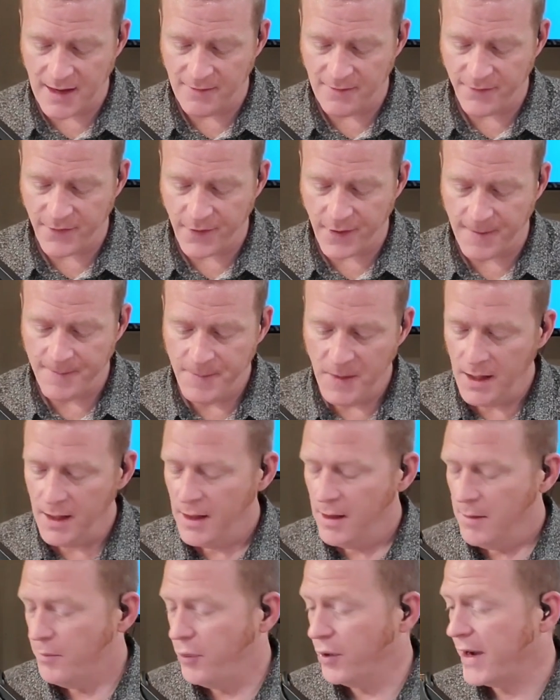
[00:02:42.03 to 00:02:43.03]
They've
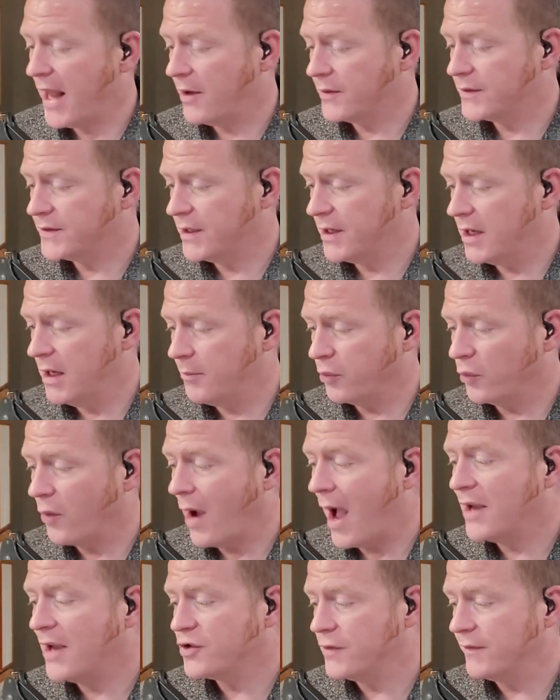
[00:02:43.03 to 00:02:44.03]
put out a
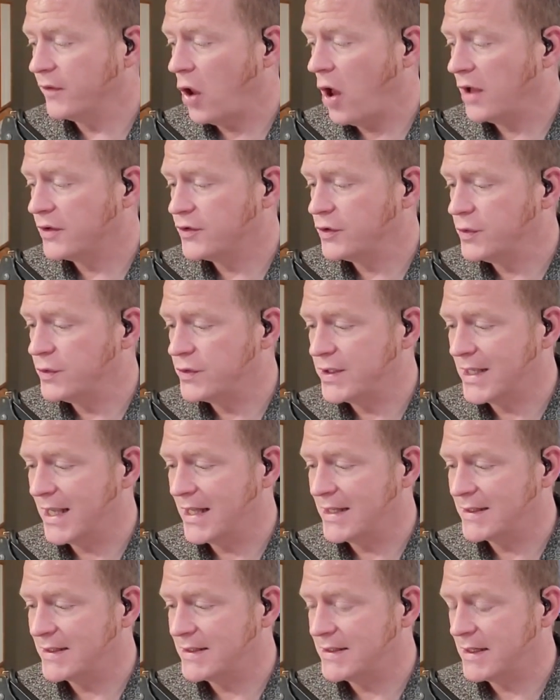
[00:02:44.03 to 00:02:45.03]
barrage of
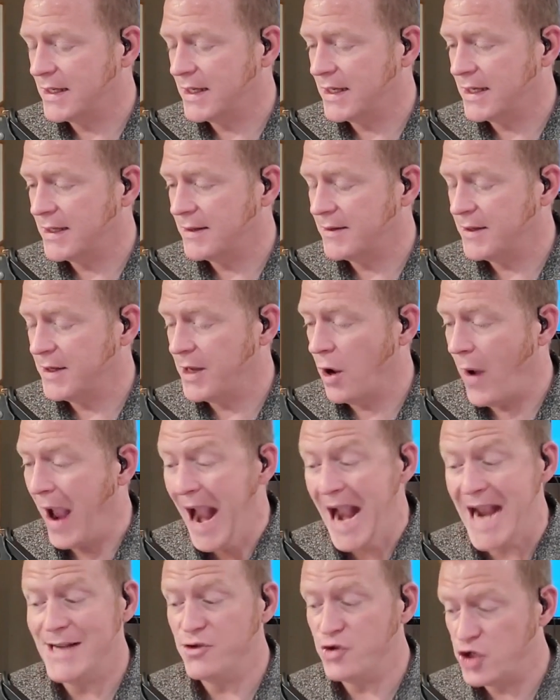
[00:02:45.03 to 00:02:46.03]
lawsuits against
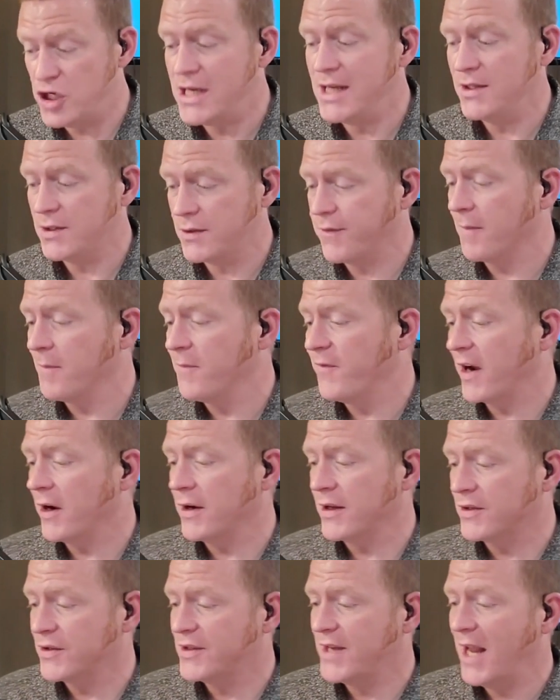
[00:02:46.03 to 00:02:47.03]
AGs from
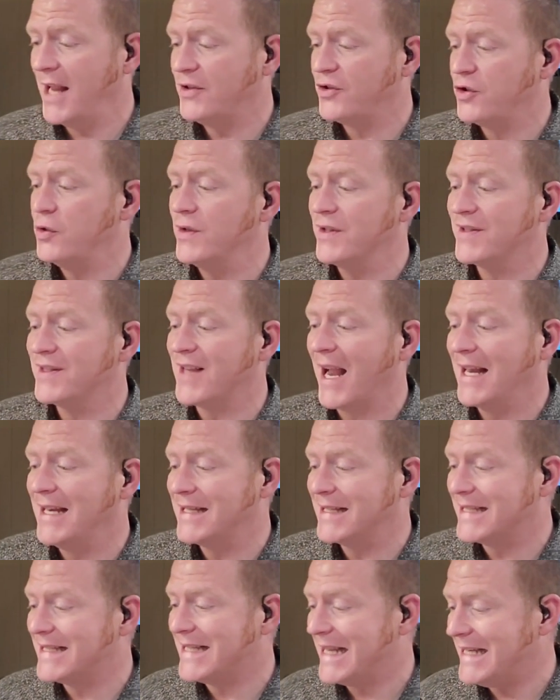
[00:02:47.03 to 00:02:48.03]
various states who
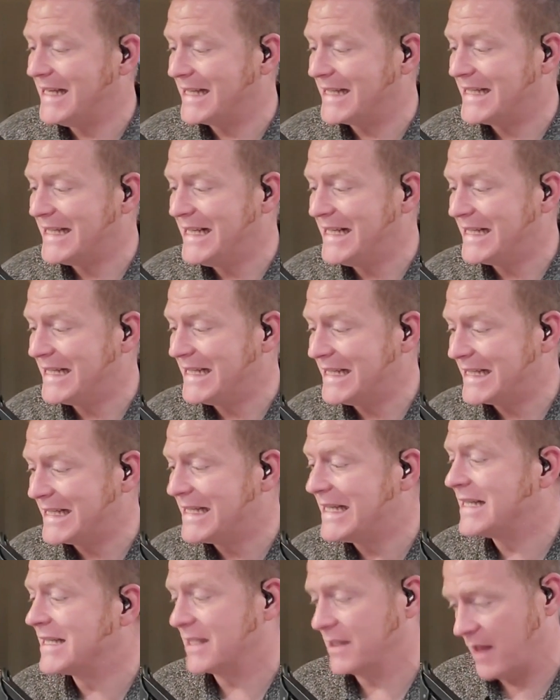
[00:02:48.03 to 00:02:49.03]
decide to send a cease and
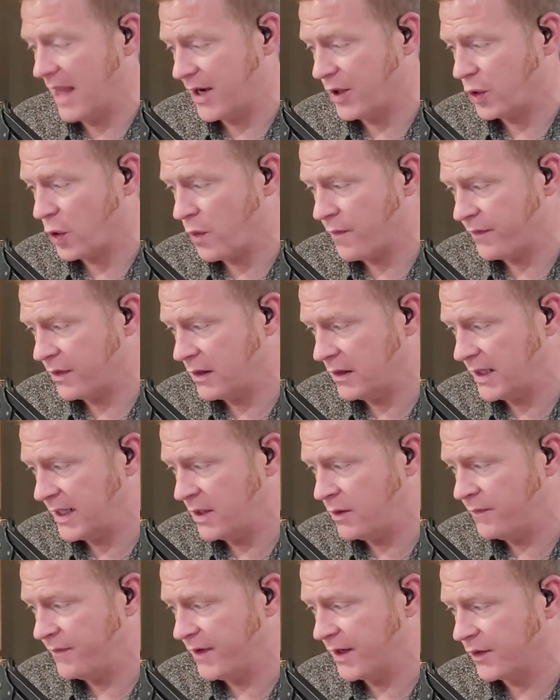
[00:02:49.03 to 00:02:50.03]
desist letter over
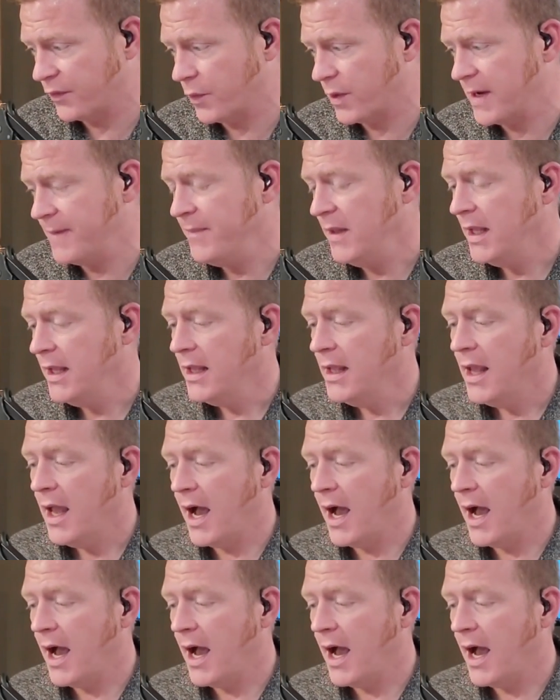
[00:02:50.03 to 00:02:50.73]
the legal victory.